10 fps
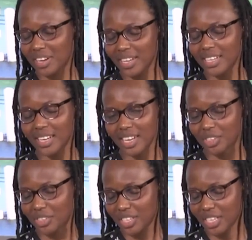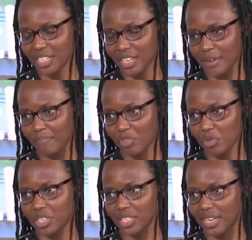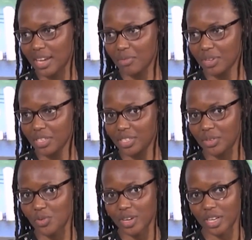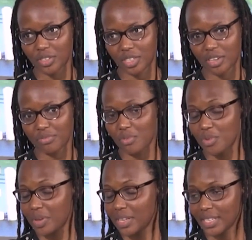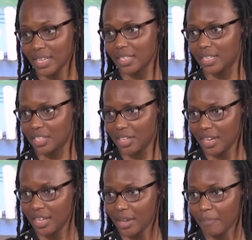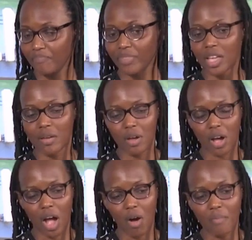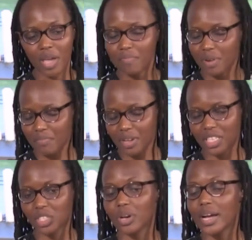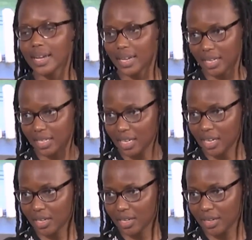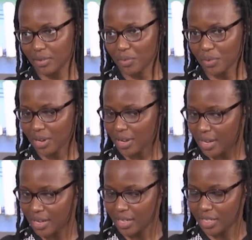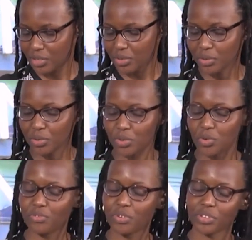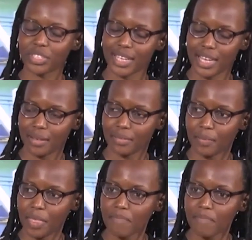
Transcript: created an association, which is LaWise, the Rwanda Association for Women in Science and Engineering. Our main purpose is to encourage young ladies to do for STEM.